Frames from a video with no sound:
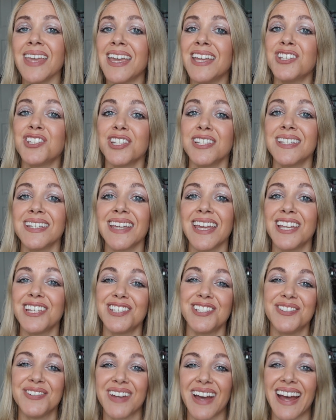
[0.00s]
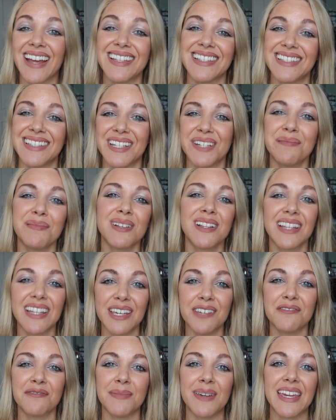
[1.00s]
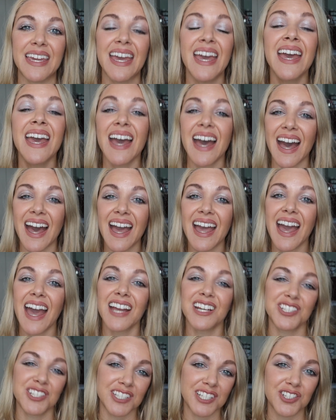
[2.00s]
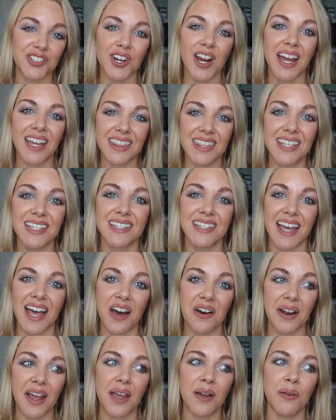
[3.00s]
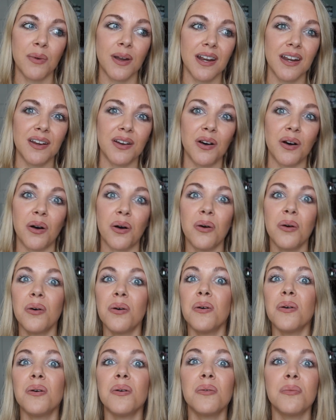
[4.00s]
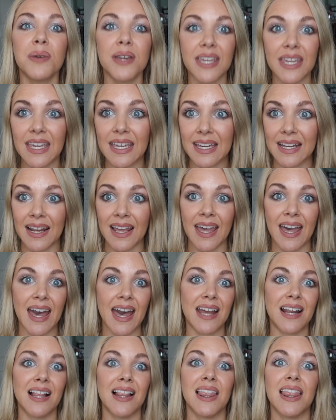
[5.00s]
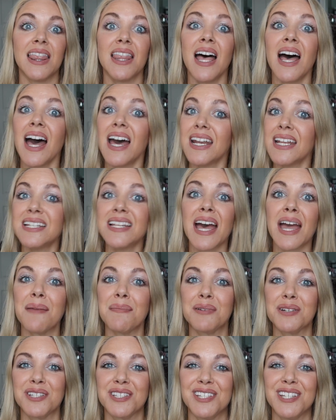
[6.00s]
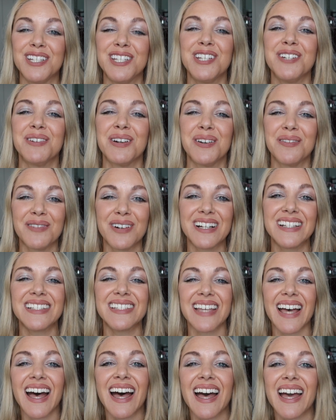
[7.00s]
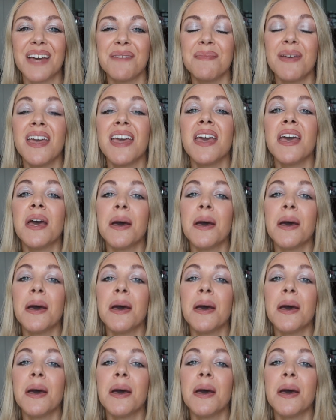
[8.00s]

And just in case you guys didn't believe me, I actually tried this out. I waited a whole week and I had a lot of diapers to do at one time,